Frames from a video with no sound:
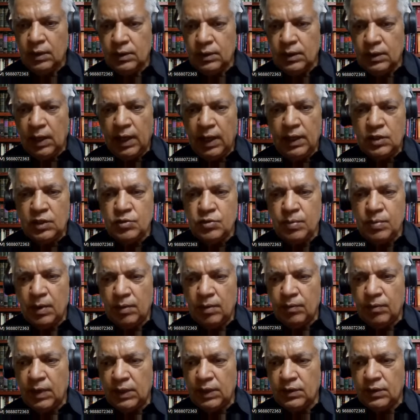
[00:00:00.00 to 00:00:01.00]
Thanks for
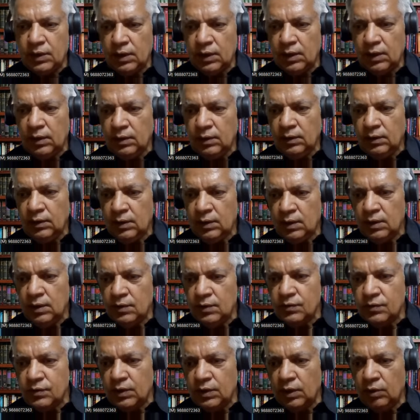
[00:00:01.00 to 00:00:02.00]
watching.
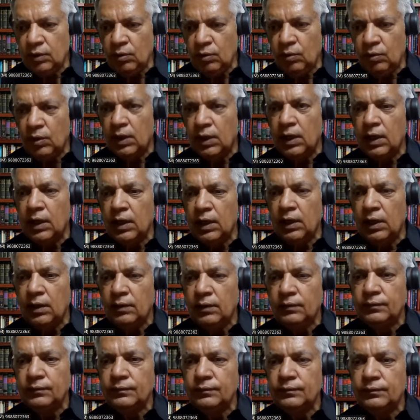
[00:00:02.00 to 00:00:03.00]
See you
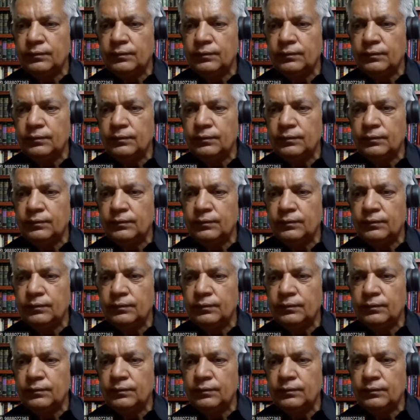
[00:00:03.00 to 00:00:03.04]
again.